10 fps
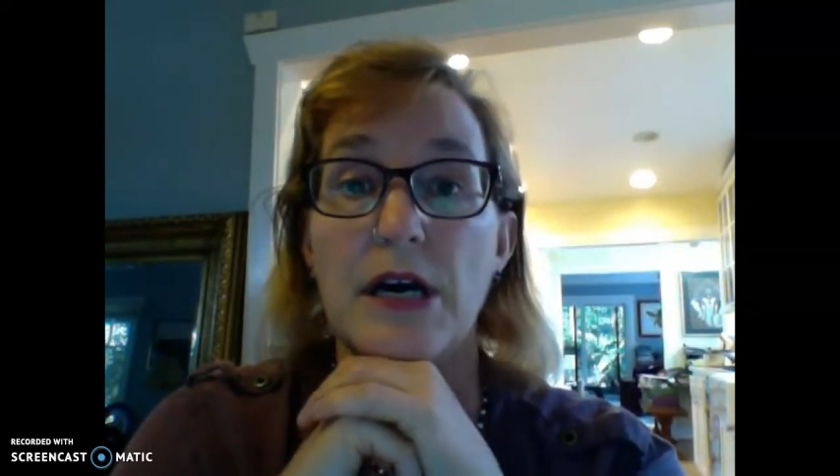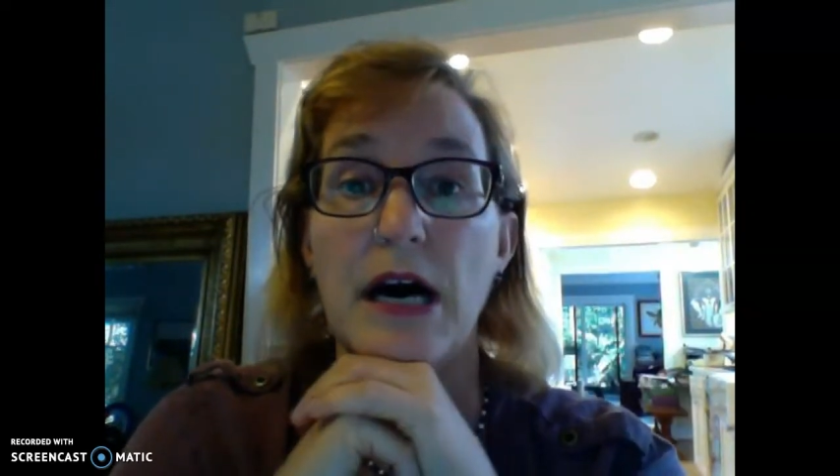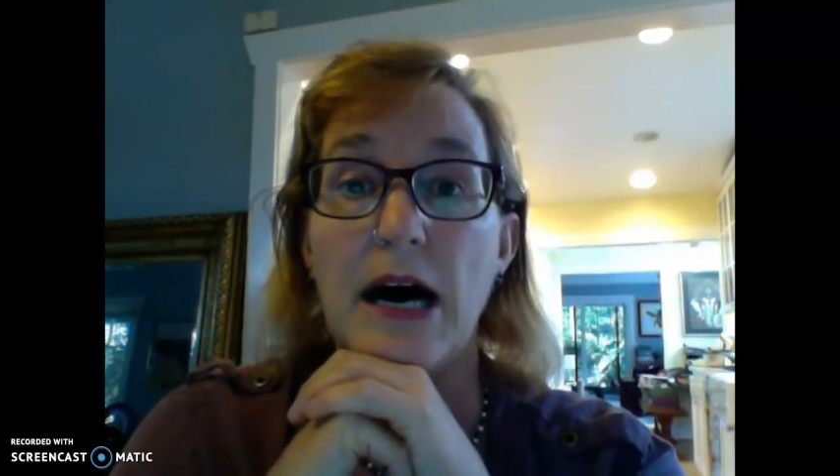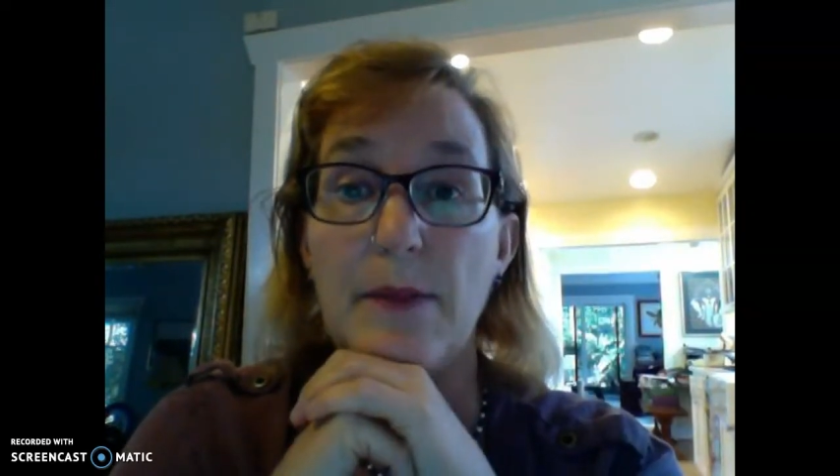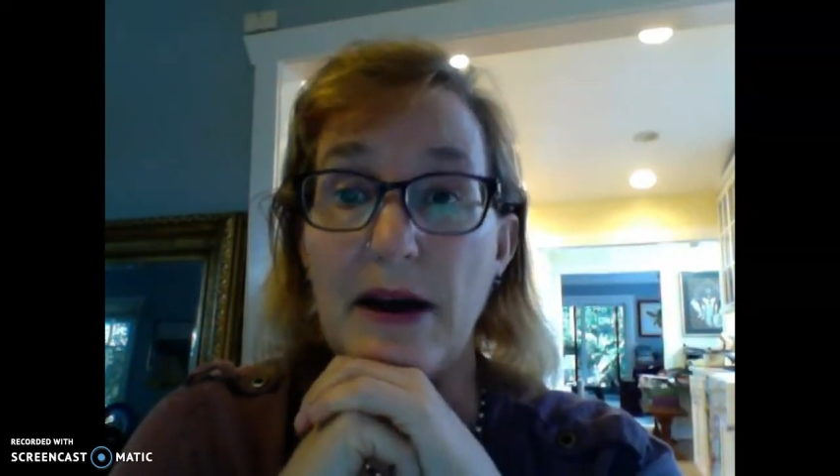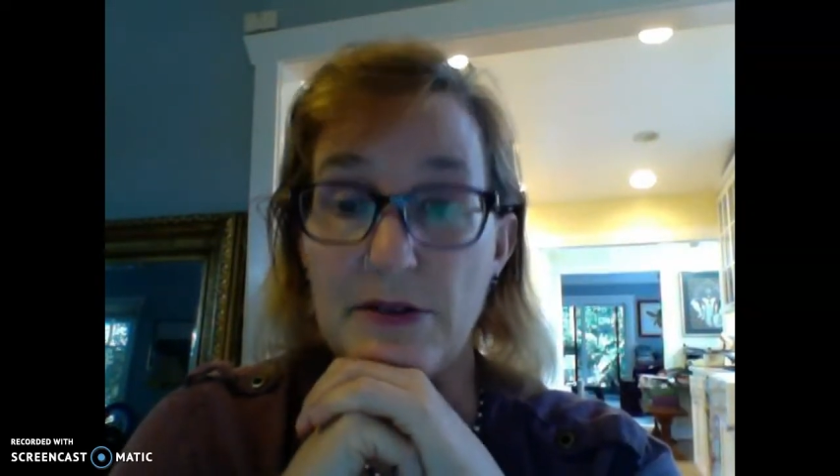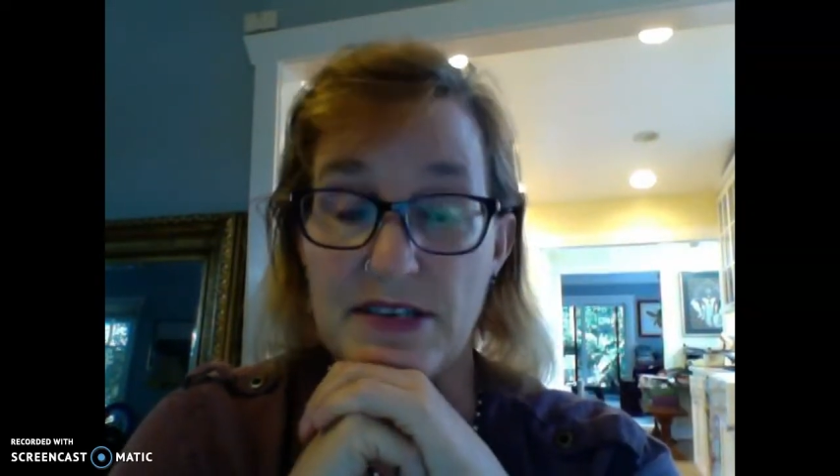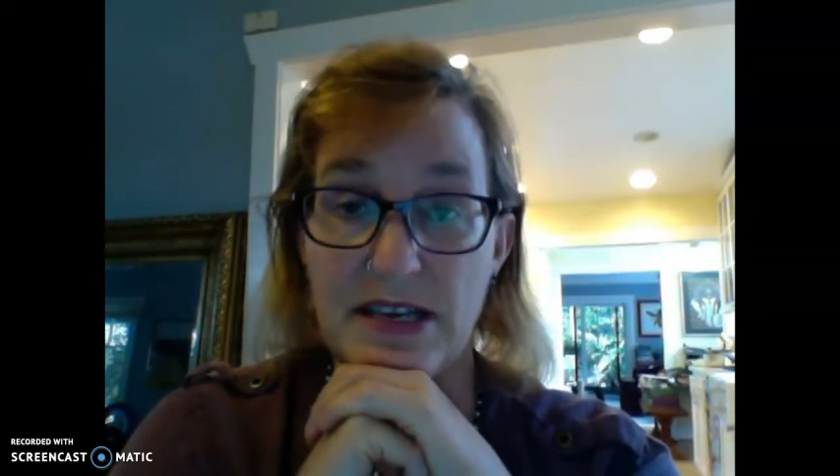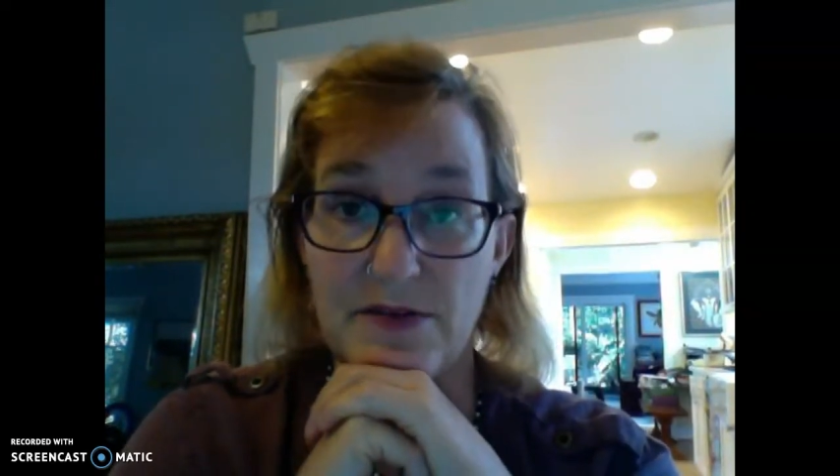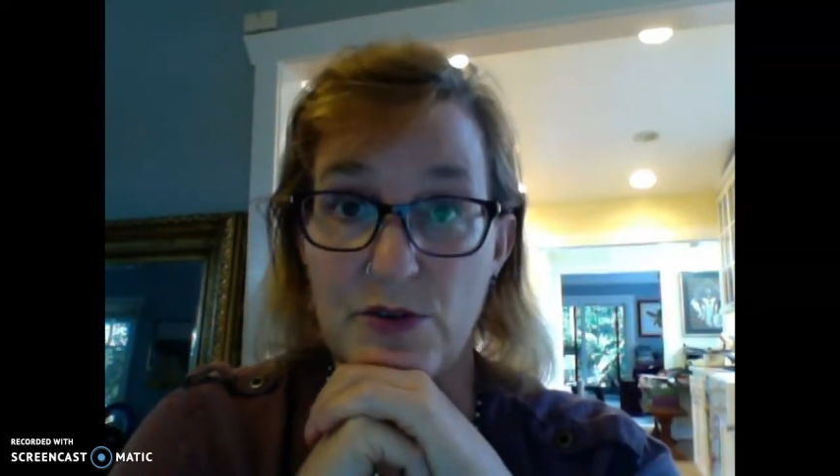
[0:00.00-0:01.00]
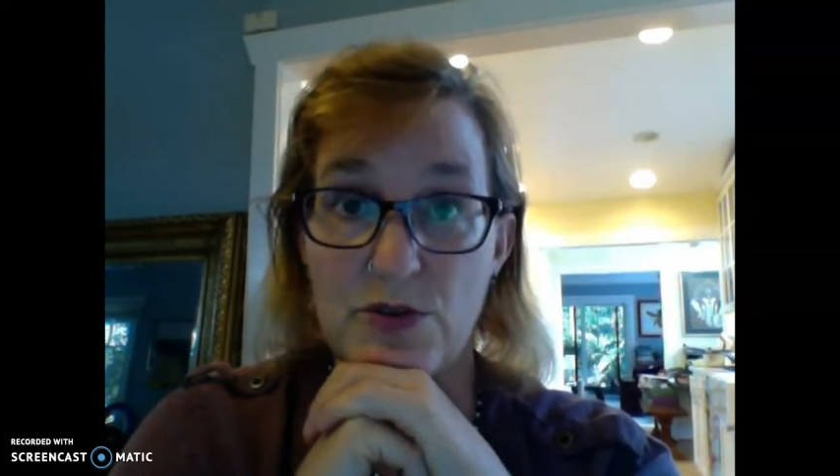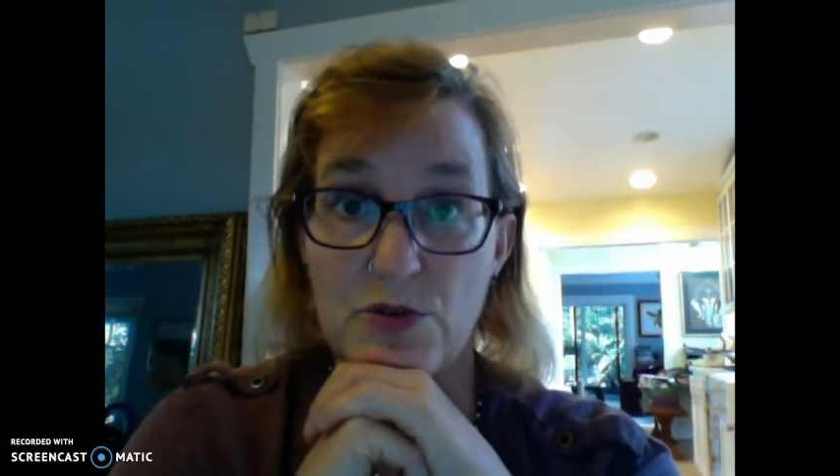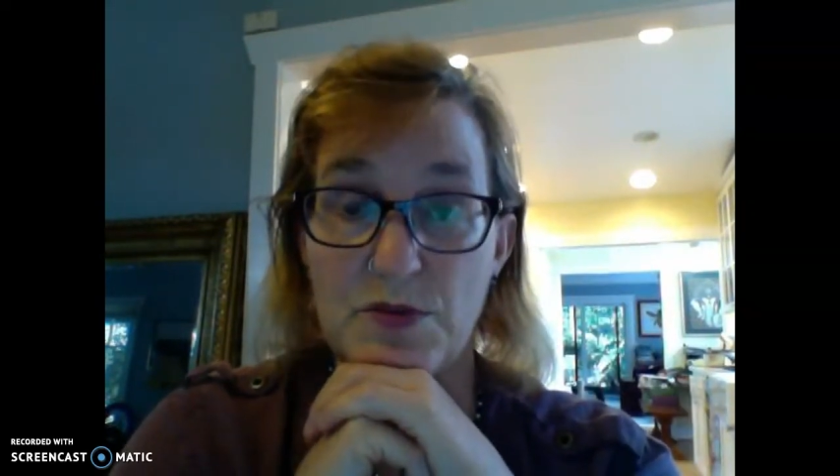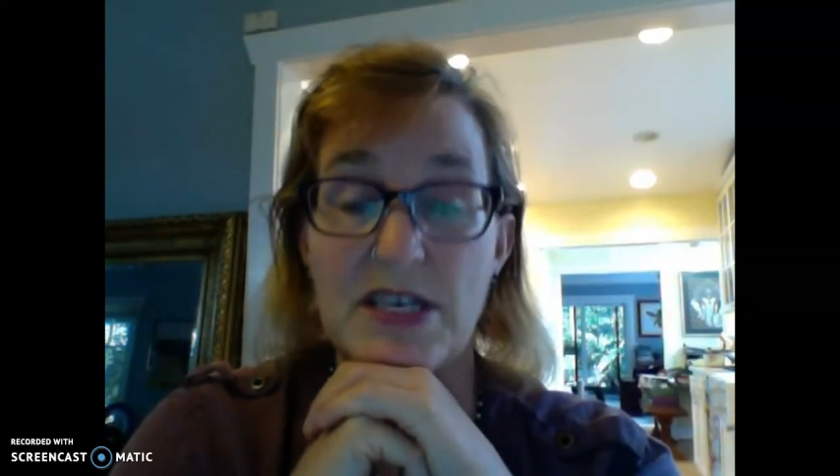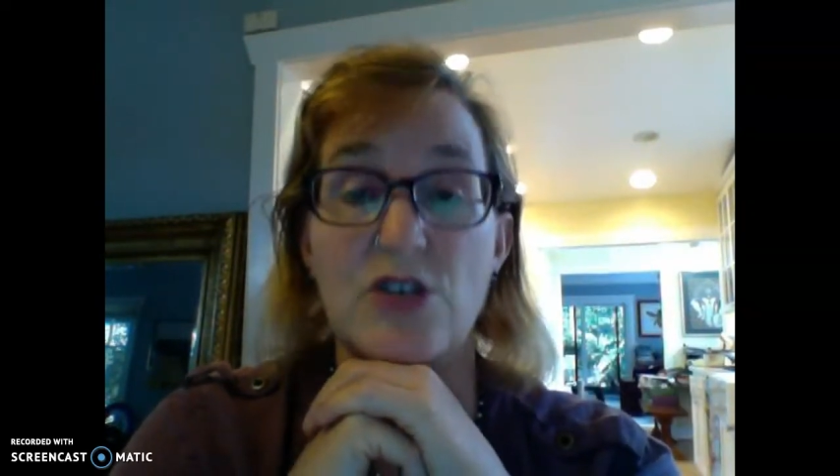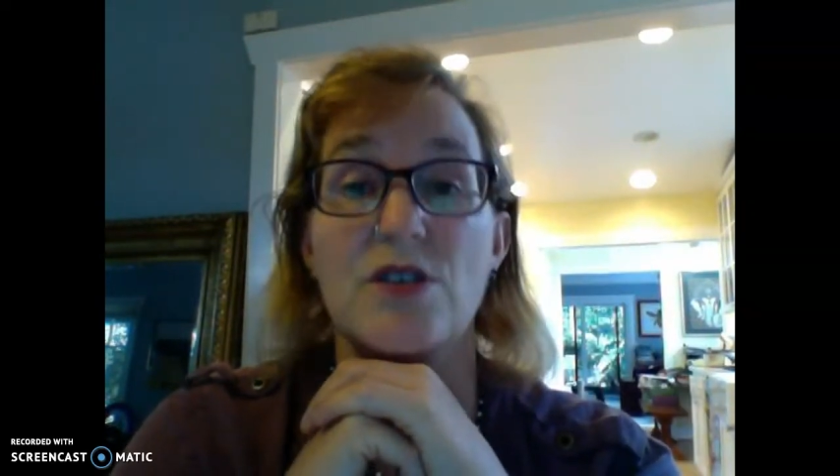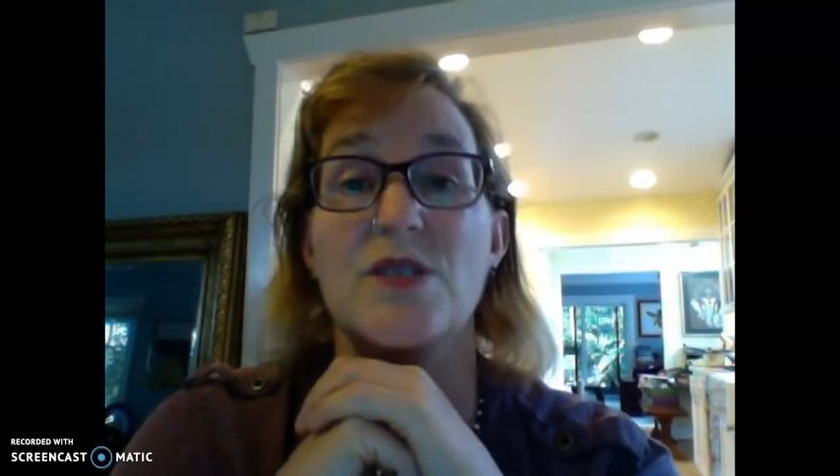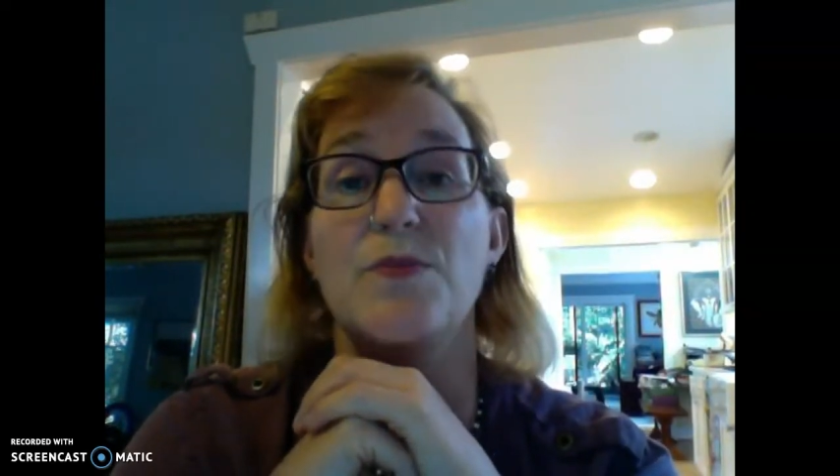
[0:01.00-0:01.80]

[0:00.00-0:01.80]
Outside of those Zoom sessions,